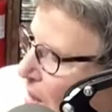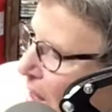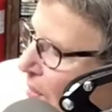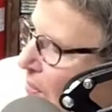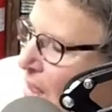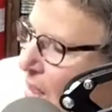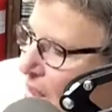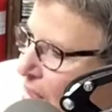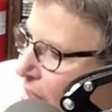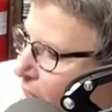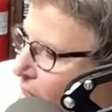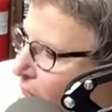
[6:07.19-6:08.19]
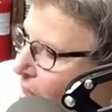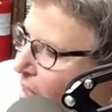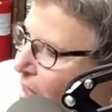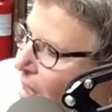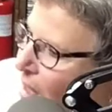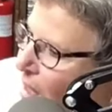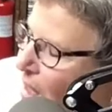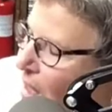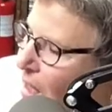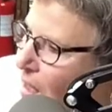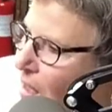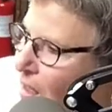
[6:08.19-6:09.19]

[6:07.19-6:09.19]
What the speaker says: It's located at the